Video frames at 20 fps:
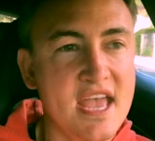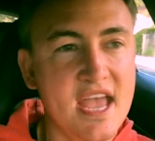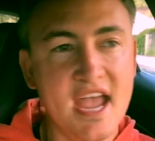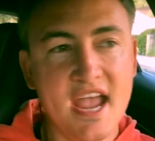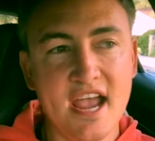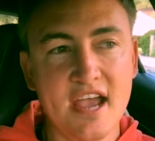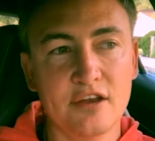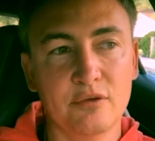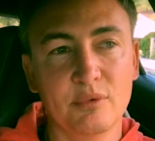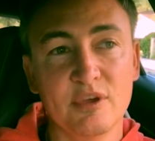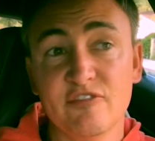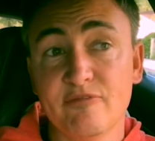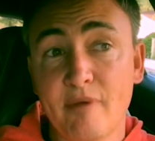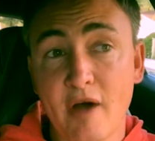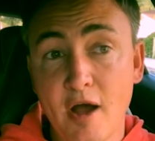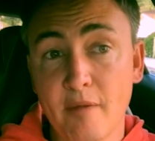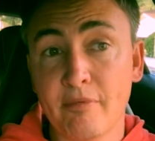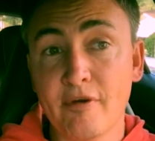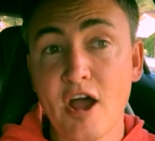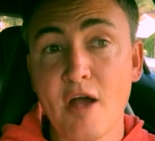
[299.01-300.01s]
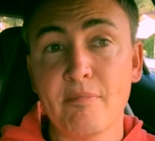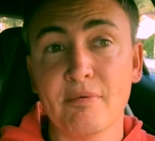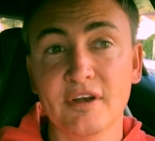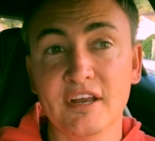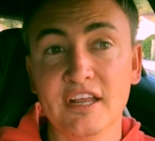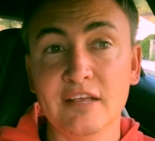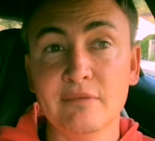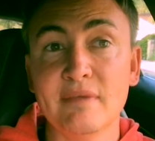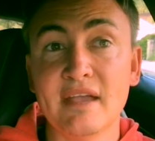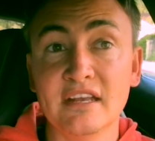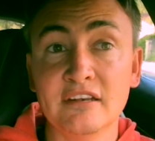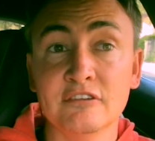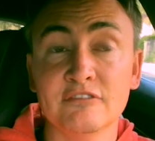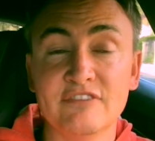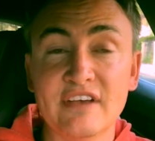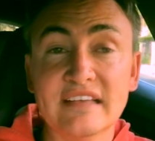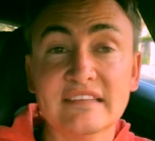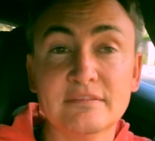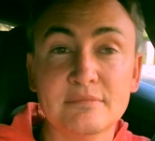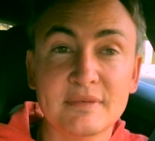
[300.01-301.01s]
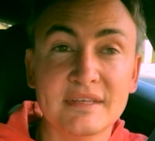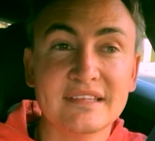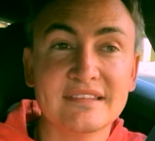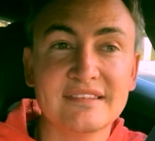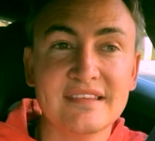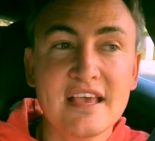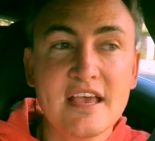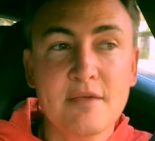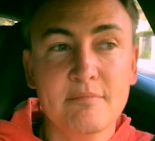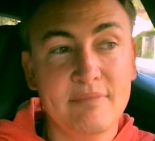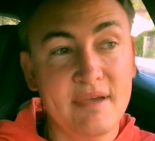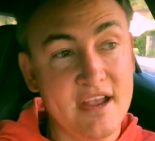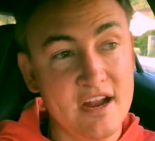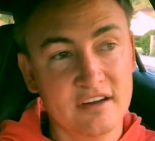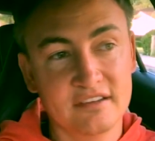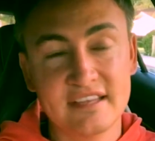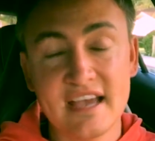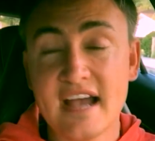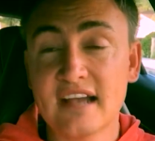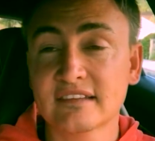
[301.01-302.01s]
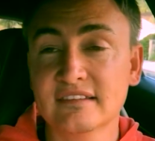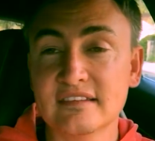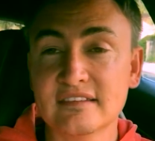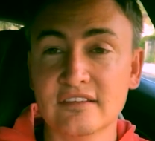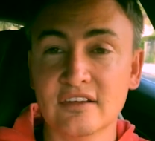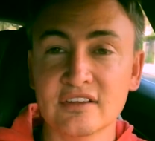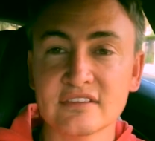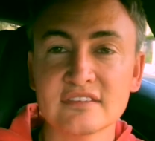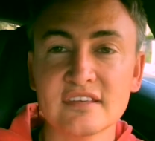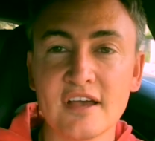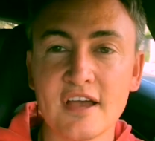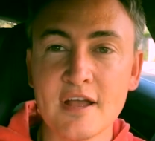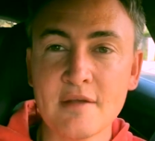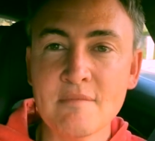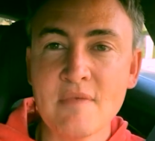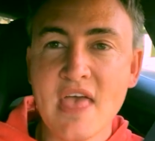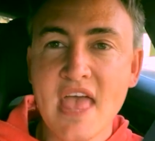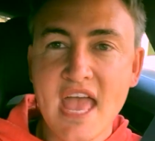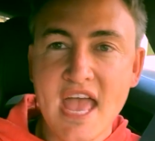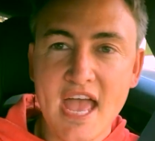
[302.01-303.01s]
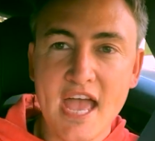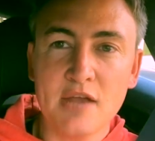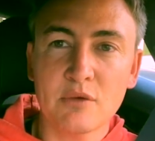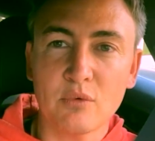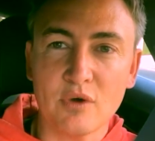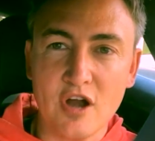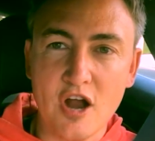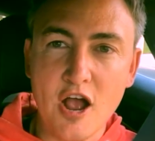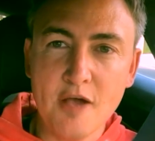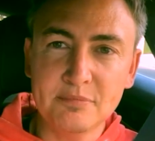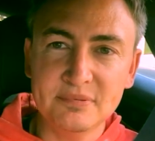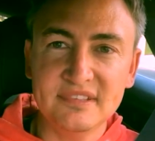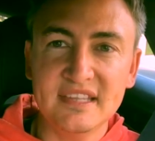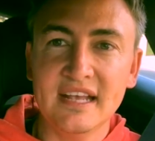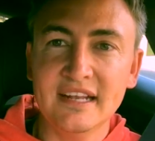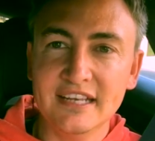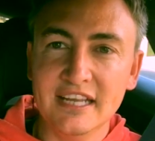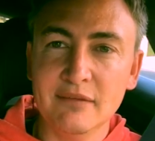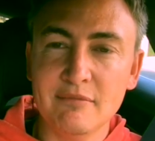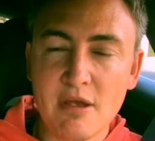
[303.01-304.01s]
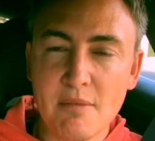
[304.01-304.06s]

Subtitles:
and we've bought property, made investments, pay our taxes on time, and we're upstanding